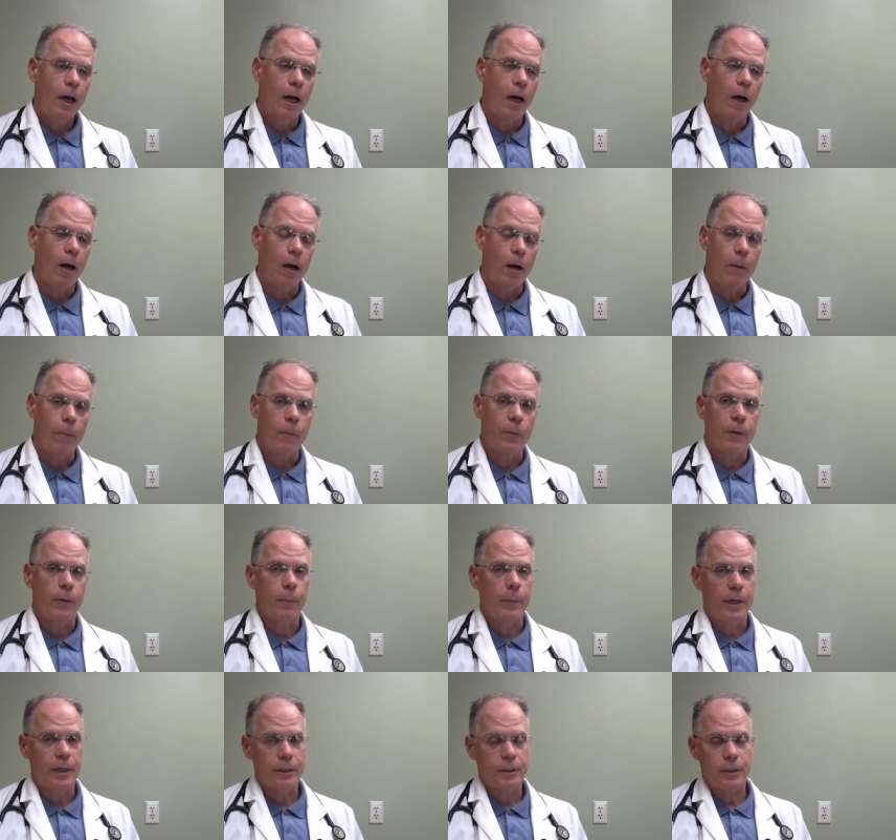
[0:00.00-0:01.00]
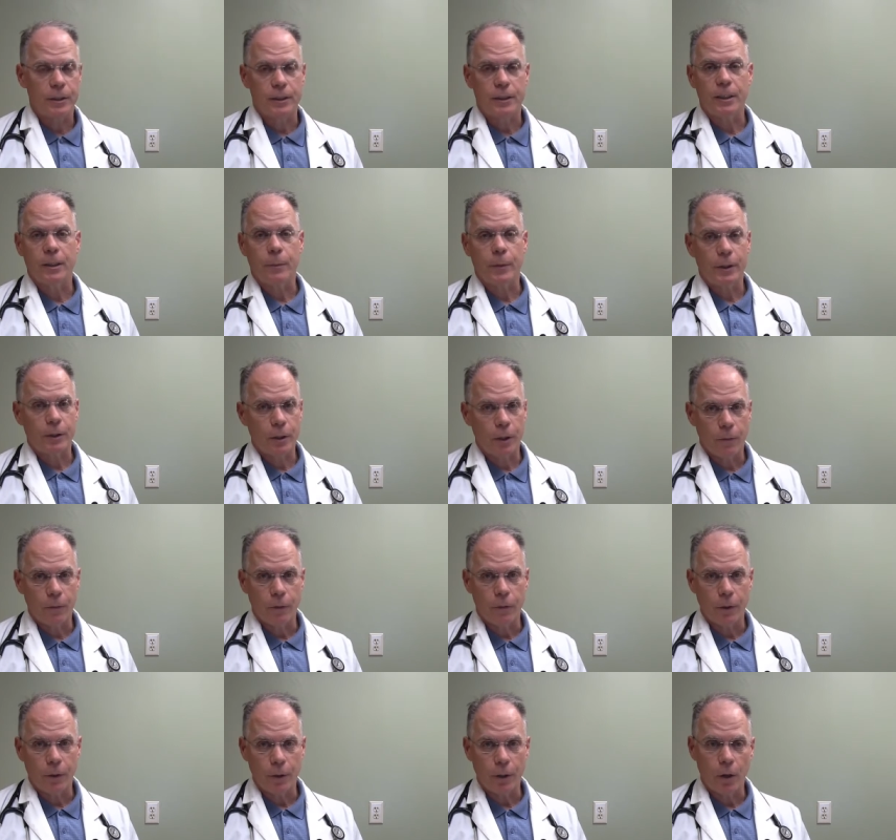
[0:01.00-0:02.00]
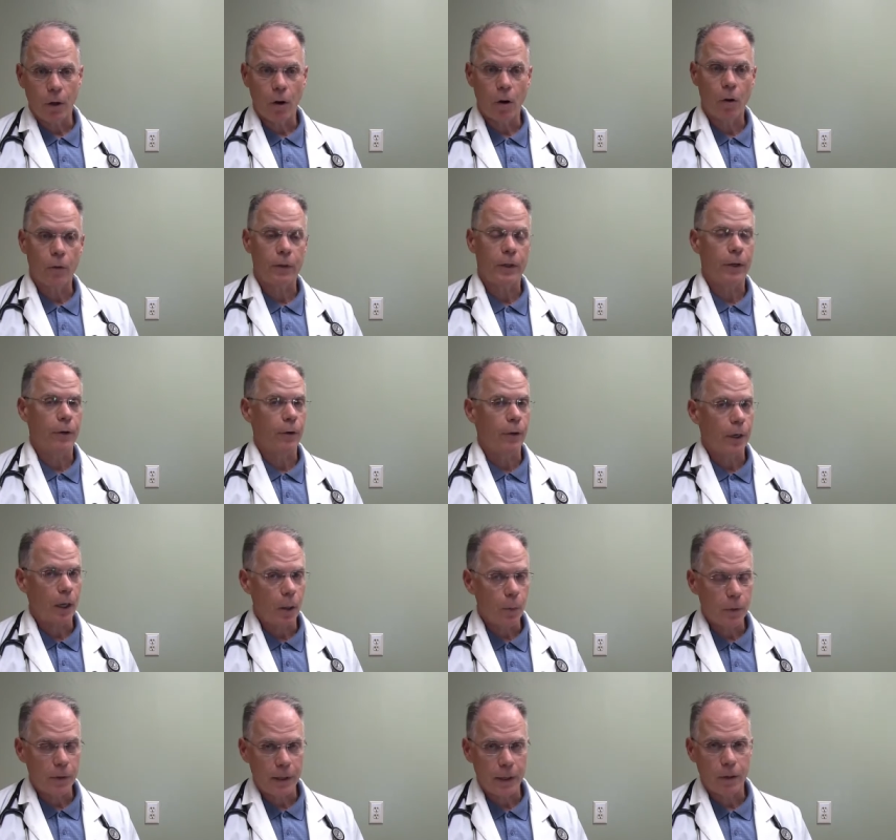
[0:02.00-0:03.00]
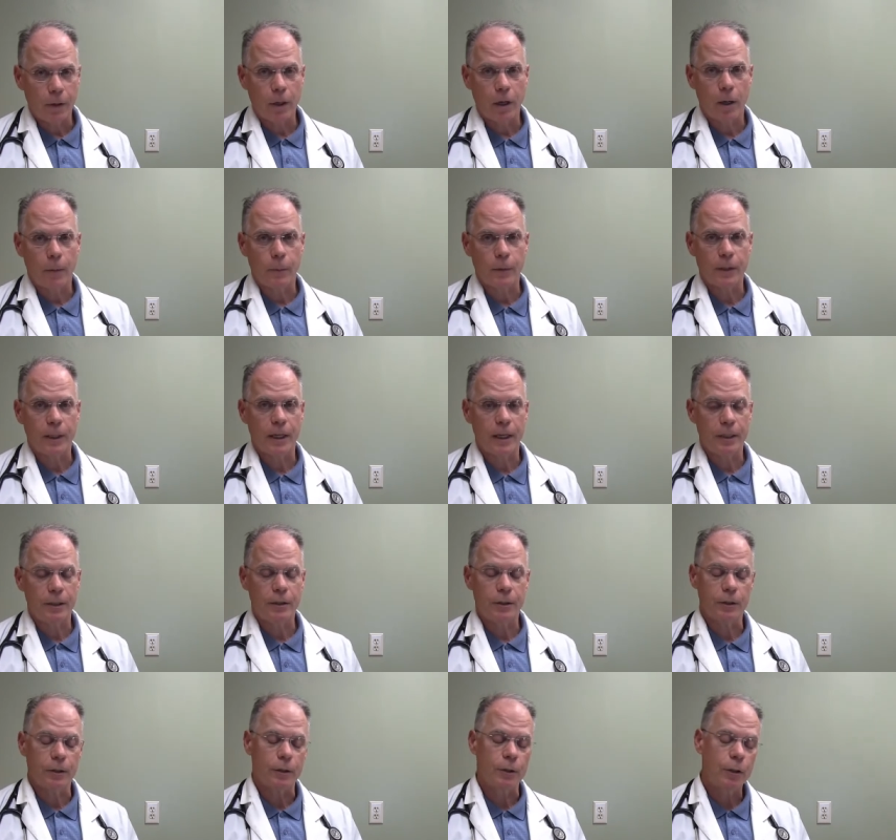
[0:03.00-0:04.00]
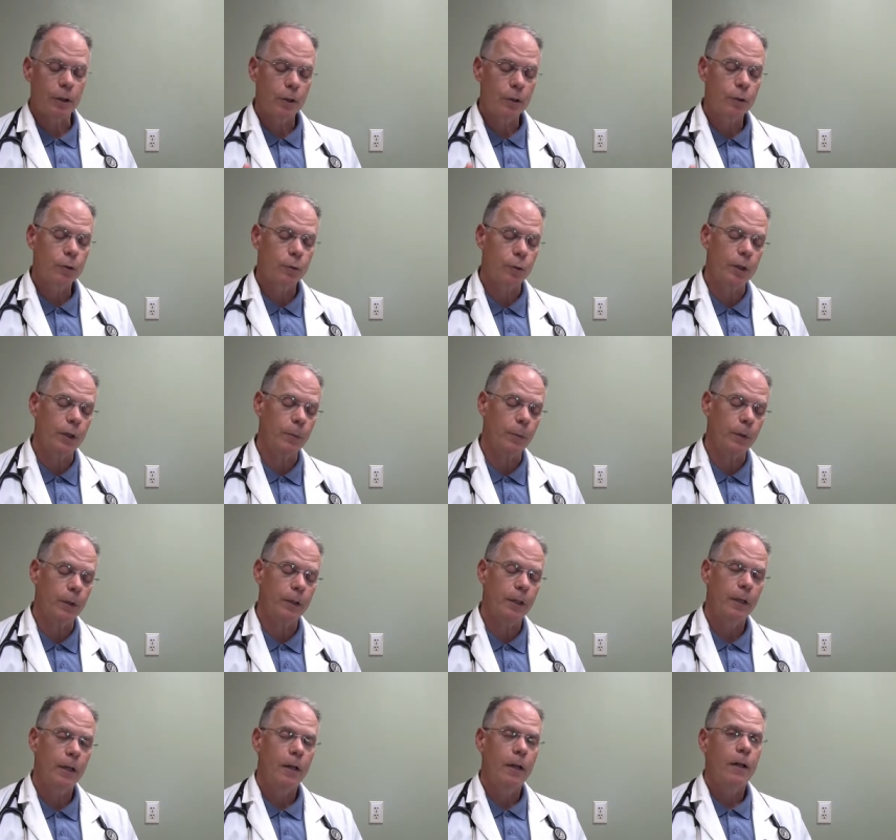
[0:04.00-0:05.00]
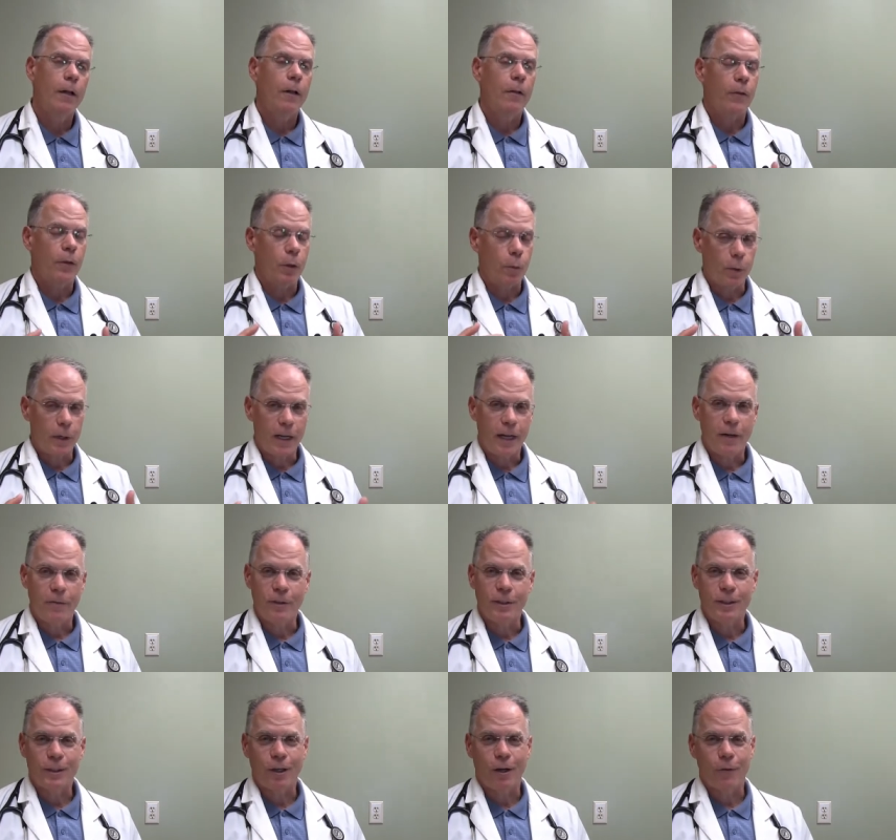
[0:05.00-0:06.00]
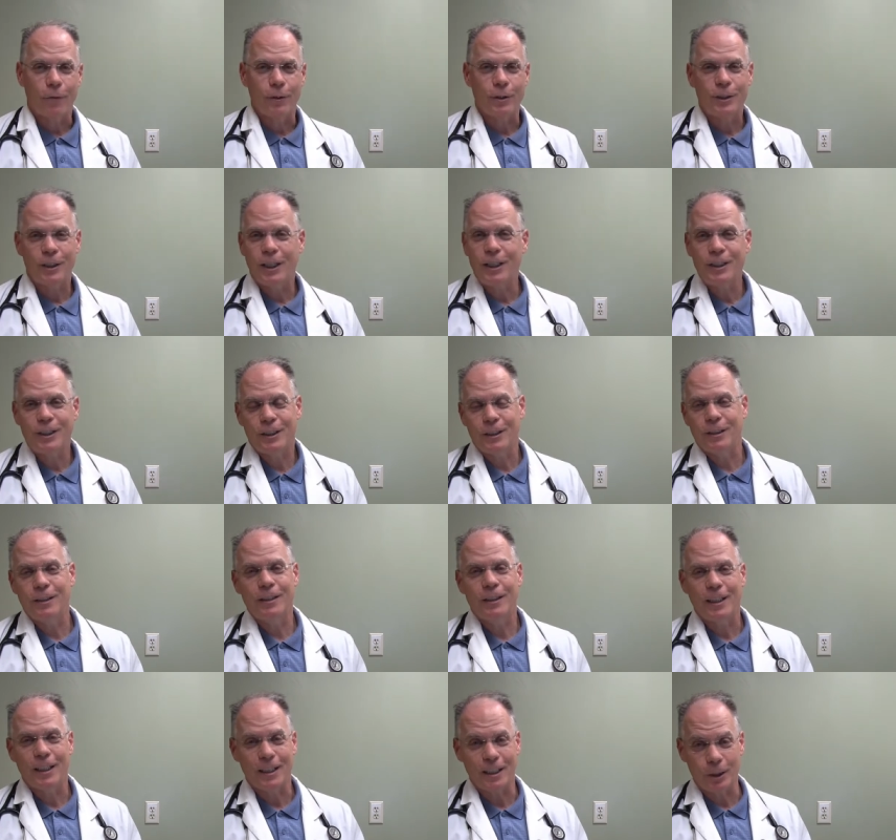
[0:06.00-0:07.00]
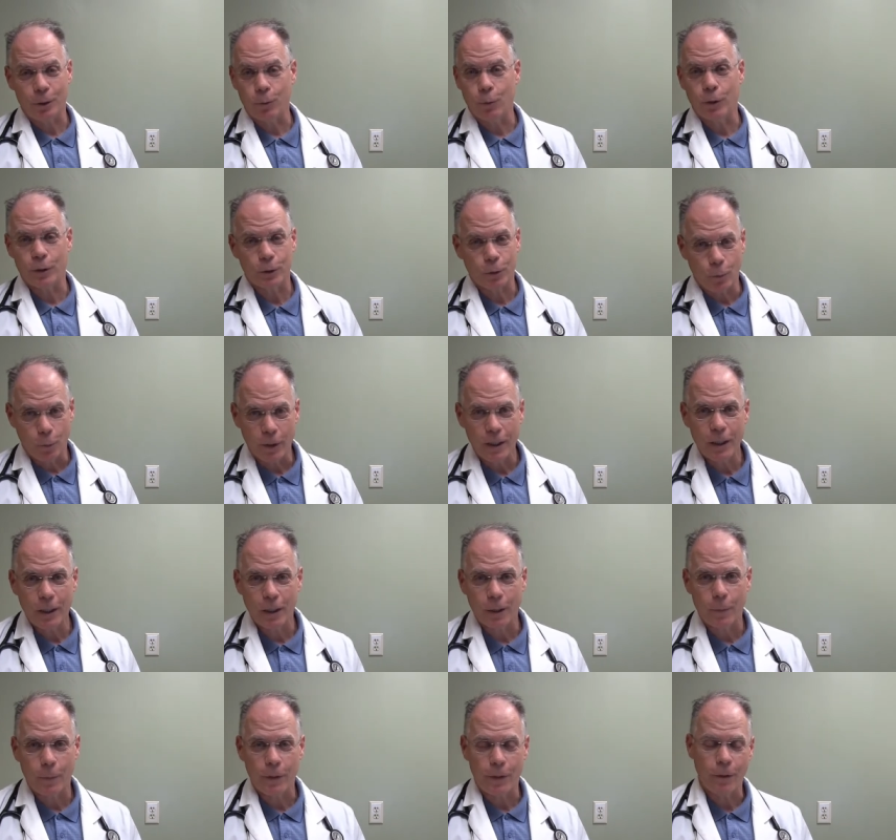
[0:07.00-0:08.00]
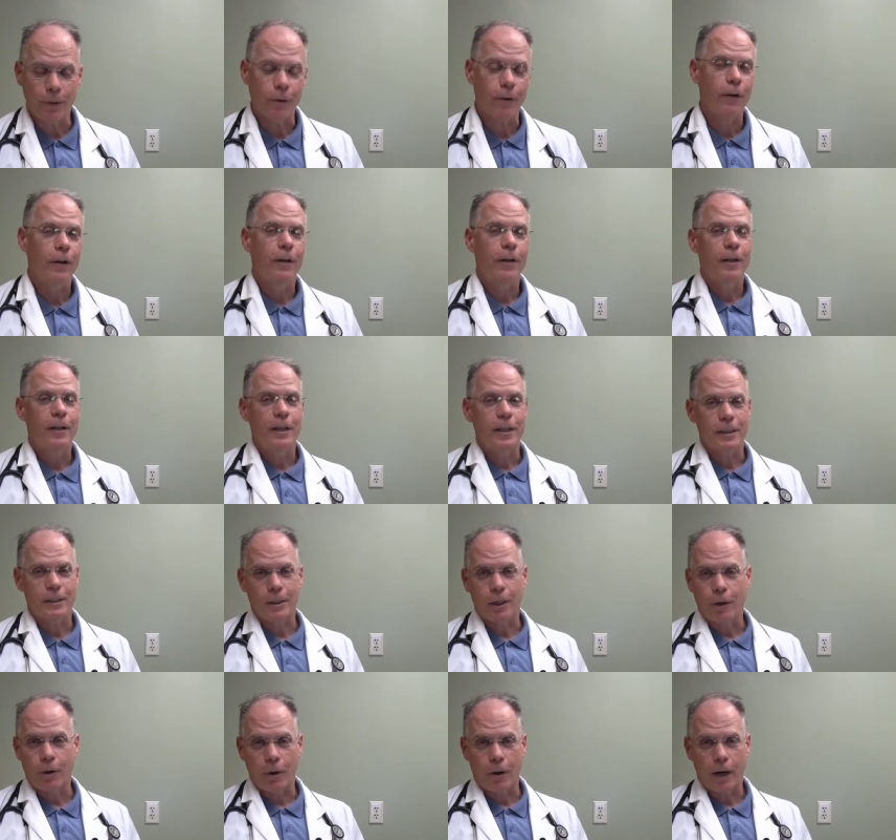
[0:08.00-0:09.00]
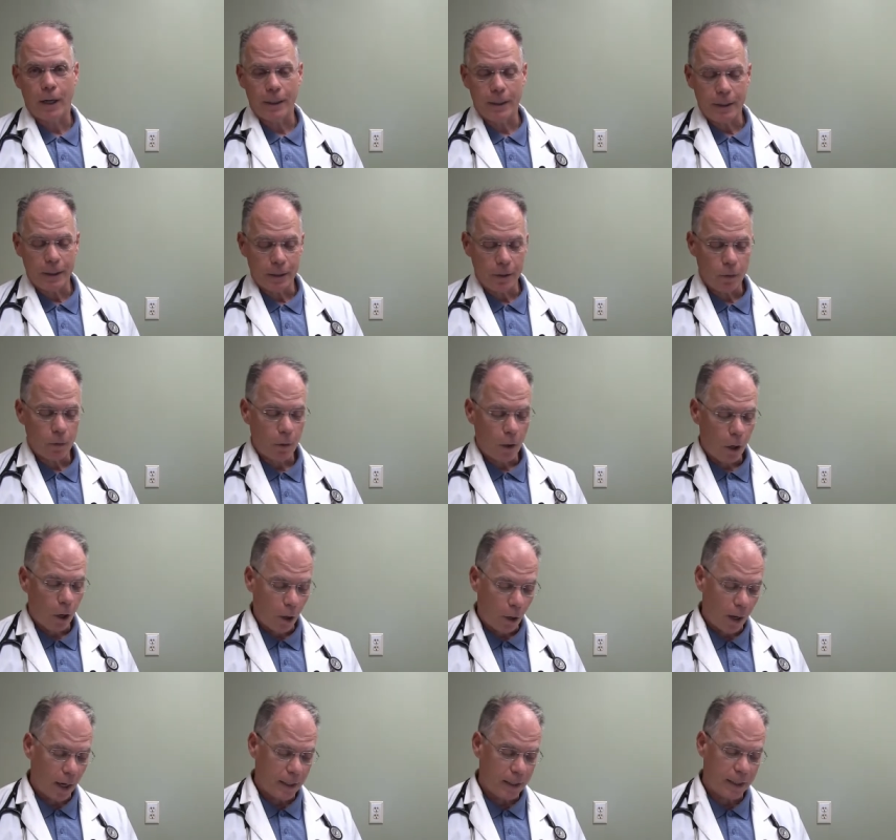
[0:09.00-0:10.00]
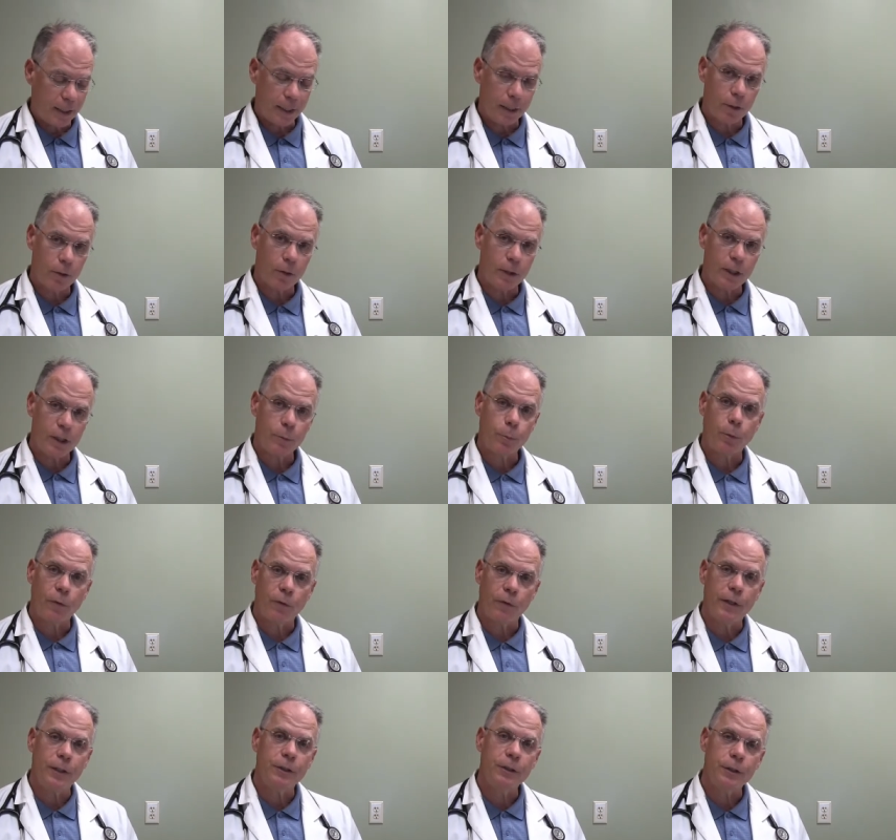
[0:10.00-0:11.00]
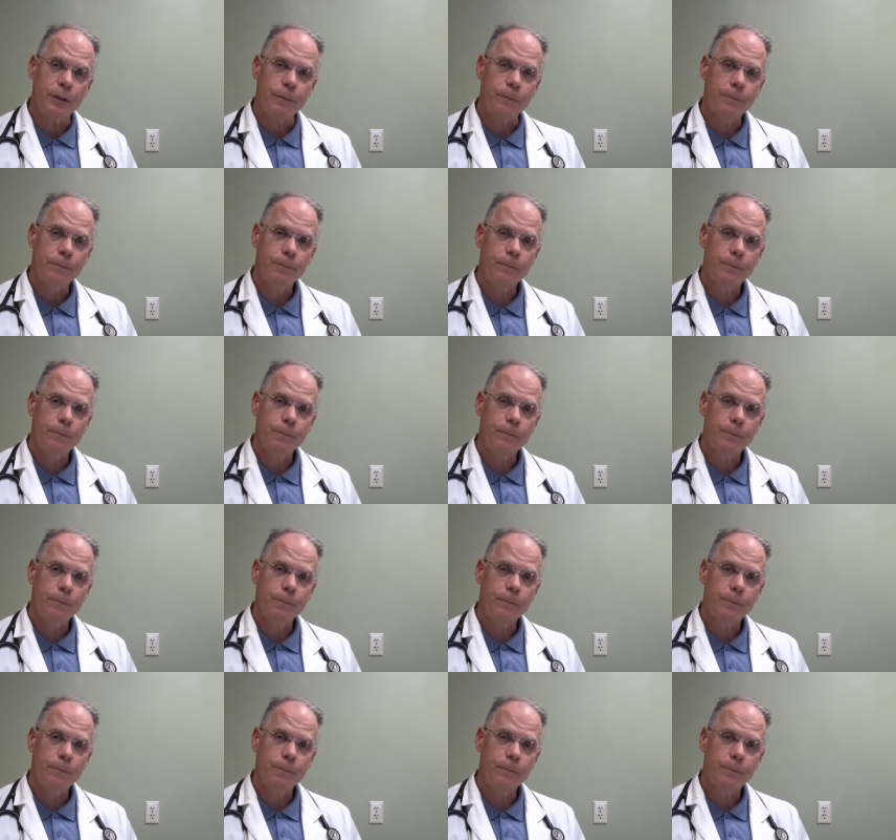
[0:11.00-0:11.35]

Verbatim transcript: Um, the medicines can be tough on the dog. They are not without complications. Treatment, though we have this conversation at least once a week up here, is not our ideal. Our ideal is prevention.